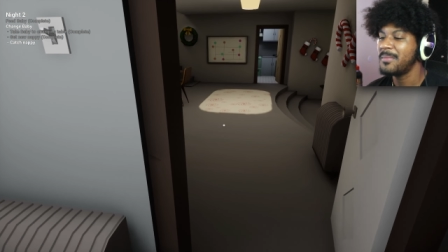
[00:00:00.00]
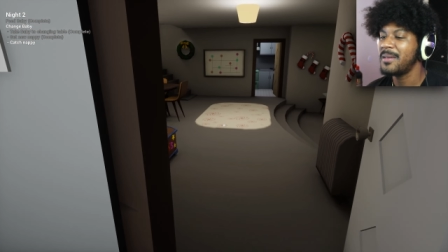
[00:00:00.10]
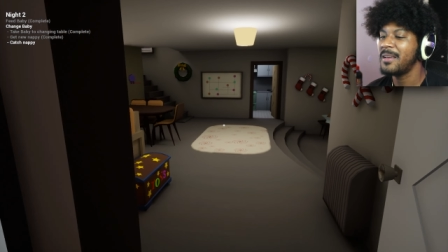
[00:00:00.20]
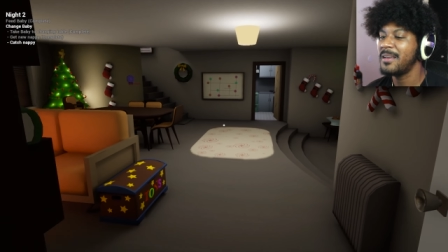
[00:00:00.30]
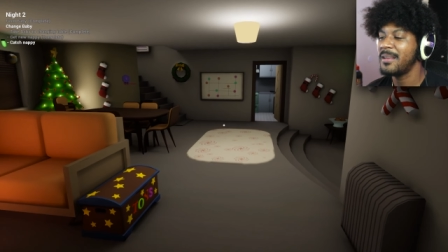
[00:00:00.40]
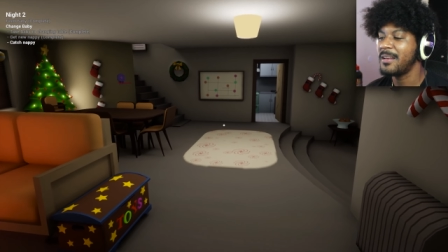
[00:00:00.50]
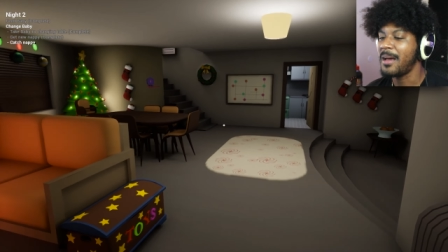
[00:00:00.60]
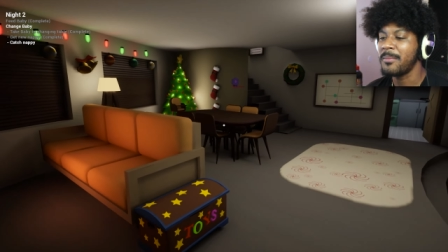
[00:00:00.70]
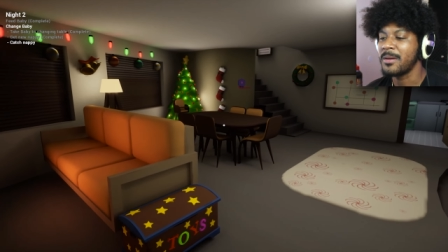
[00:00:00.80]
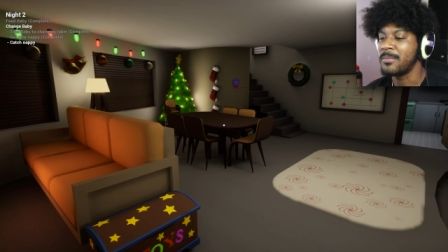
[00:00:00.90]
Man, I
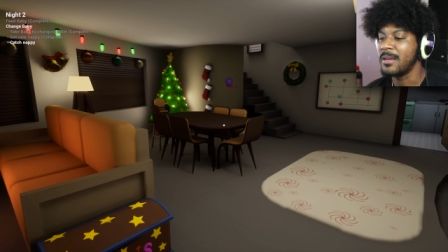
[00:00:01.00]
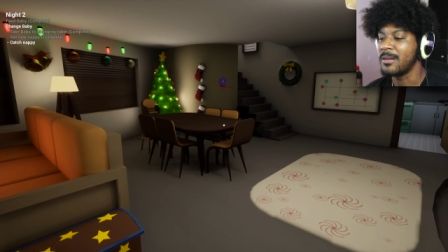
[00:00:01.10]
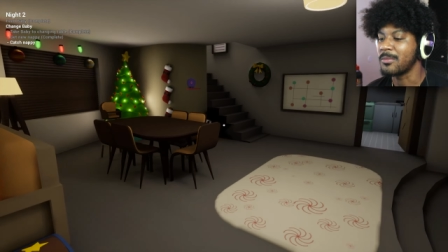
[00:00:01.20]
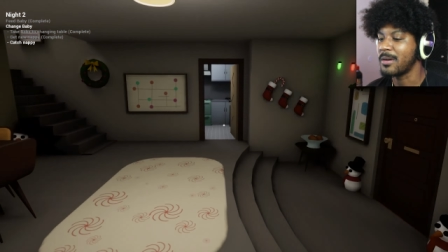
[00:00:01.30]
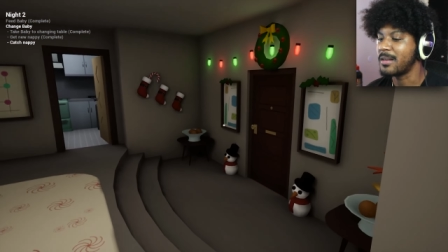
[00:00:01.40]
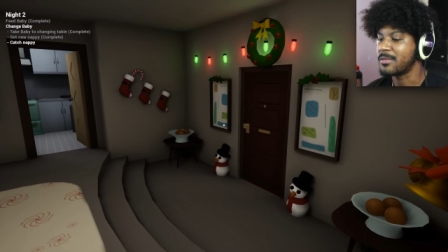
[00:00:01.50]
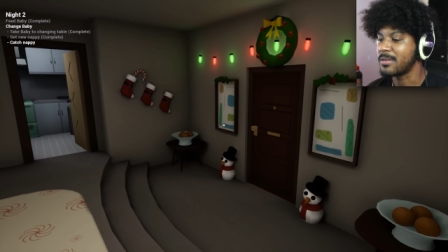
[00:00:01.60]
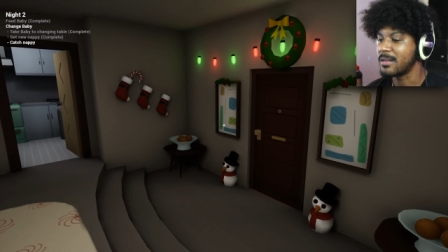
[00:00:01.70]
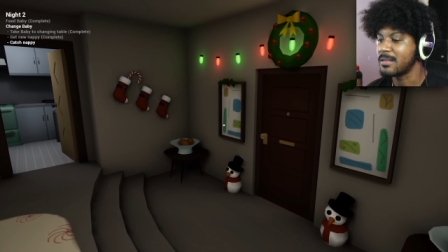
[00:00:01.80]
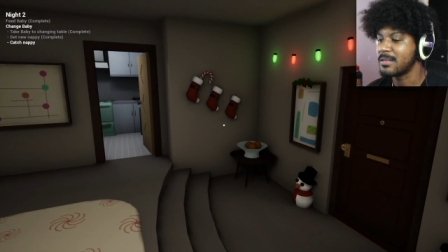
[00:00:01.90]
better be getting a raise for
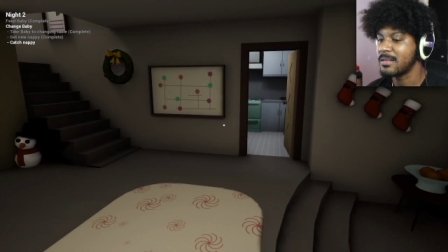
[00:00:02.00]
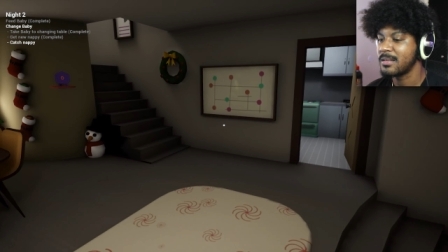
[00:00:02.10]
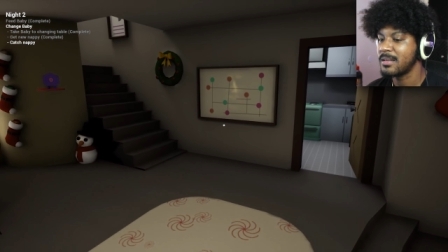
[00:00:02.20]
this.